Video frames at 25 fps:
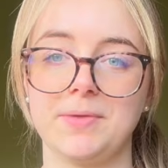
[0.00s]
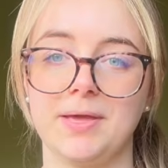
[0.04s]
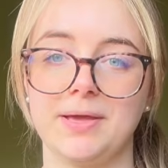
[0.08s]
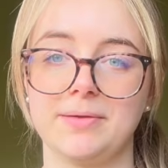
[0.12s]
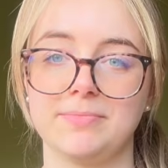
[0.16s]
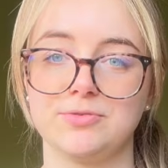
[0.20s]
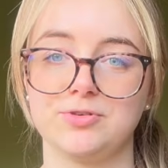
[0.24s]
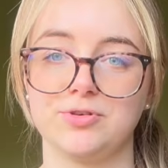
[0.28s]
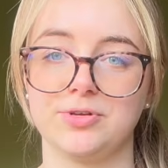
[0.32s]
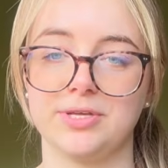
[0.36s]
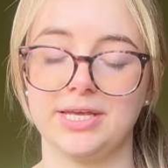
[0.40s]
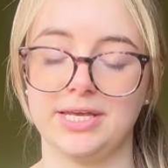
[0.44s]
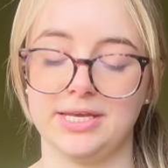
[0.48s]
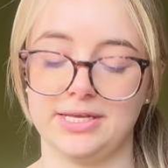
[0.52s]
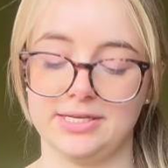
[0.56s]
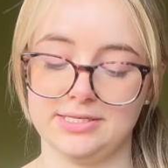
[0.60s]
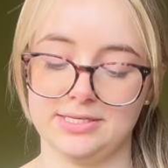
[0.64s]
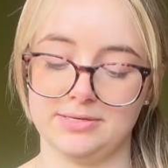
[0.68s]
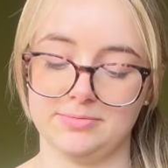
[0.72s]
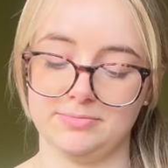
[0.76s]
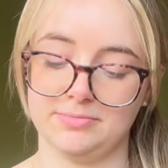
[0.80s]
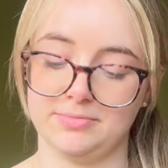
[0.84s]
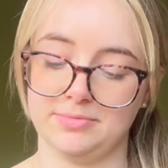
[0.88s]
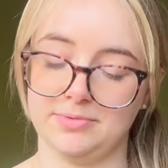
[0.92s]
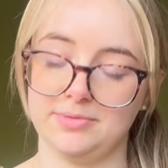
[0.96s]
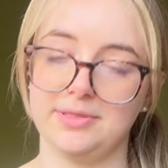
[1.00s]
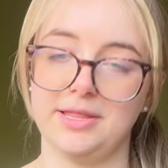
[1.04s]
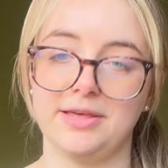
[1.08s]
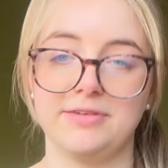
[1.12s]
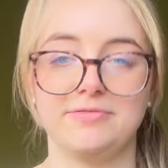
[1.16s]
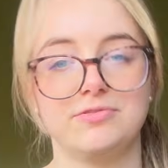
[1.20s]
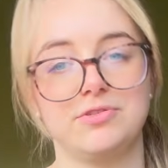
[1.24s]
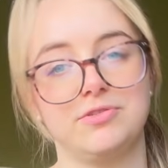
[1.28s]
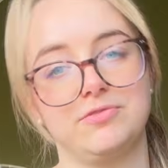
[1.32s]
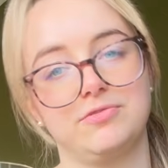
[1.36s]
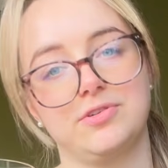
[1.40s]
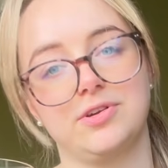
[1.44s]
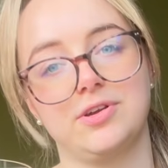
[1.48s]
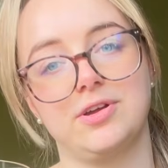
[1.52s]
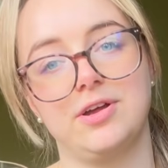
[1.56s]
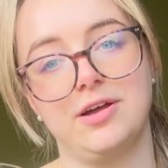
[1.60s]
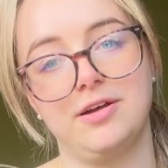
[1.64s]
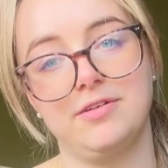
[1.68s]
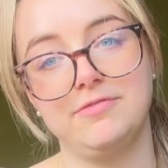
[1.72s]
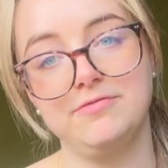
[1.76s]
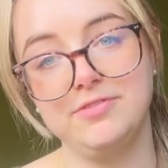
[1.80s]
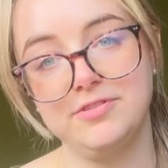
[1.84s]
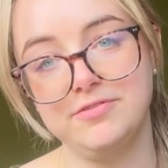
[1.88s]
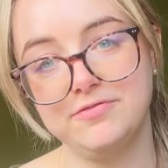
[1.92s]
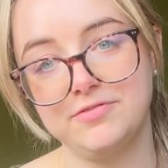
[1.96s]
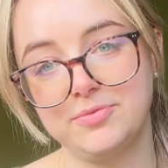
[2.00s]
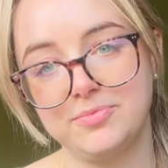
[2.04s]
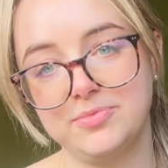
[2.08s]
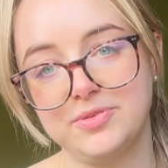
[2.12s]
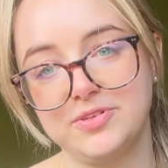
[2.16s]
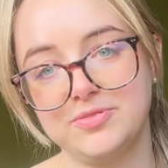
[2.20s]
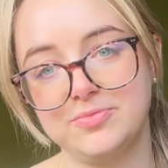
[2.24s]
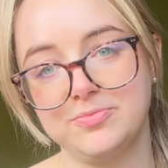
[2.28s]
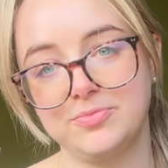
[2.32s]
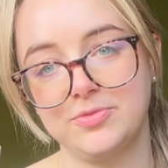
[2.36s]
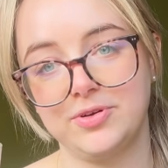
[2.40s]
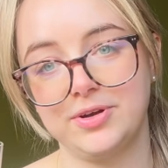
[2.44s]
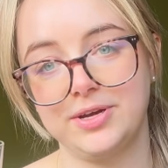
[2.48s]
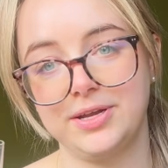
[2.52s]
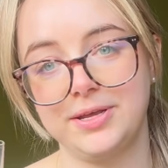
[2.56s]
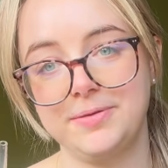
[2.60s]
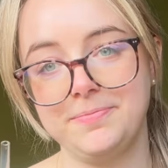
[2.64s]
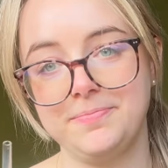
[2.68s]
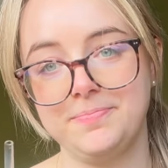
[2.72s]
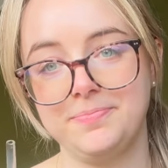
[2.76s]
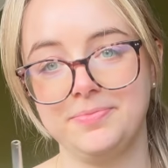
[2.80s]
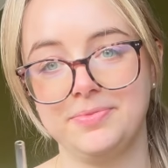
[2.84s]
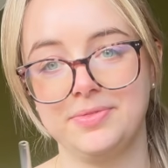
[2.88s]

I'm drinking some leftover coffee from this morning